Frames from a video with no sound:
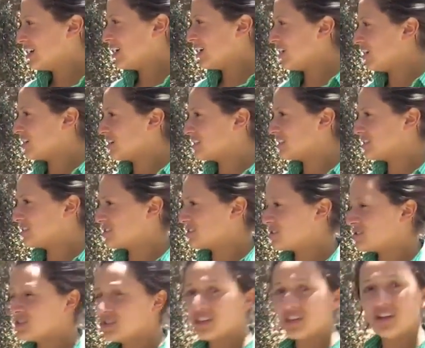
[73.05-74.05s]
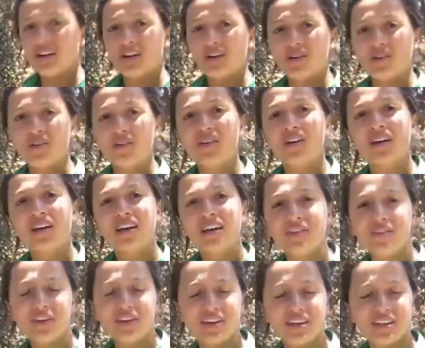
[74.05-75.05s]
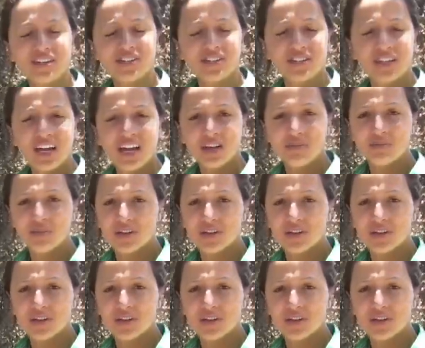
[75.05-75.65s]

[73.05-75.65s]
our dear studio and foundation had